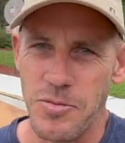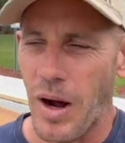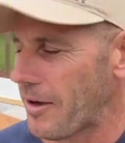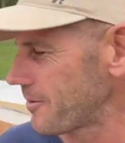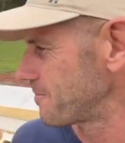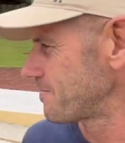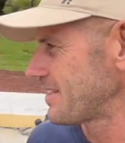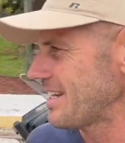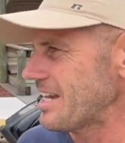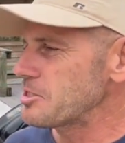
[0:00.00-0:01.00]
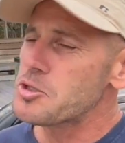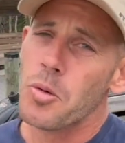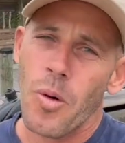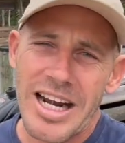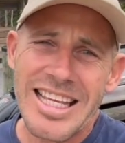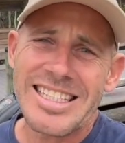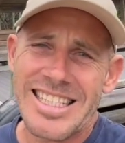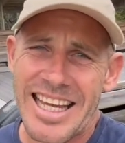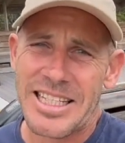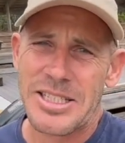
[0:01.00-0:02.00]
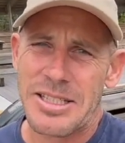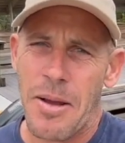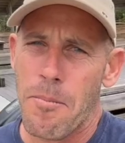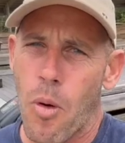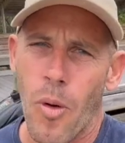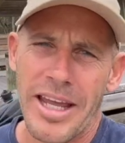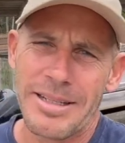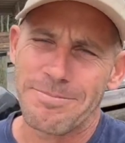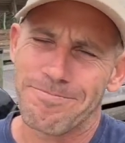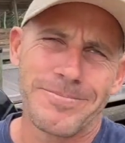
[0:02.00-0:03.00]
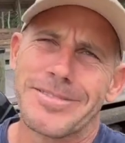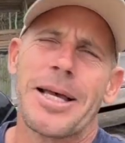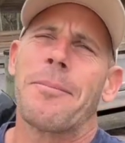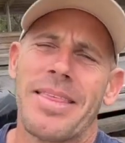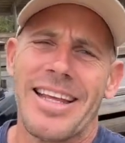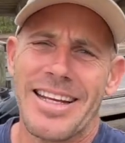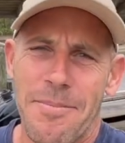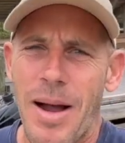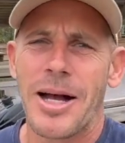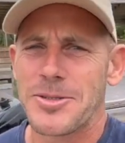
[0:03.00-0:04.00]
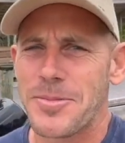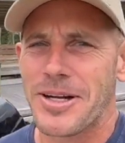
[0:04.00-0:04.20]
Well, 26 point something miles per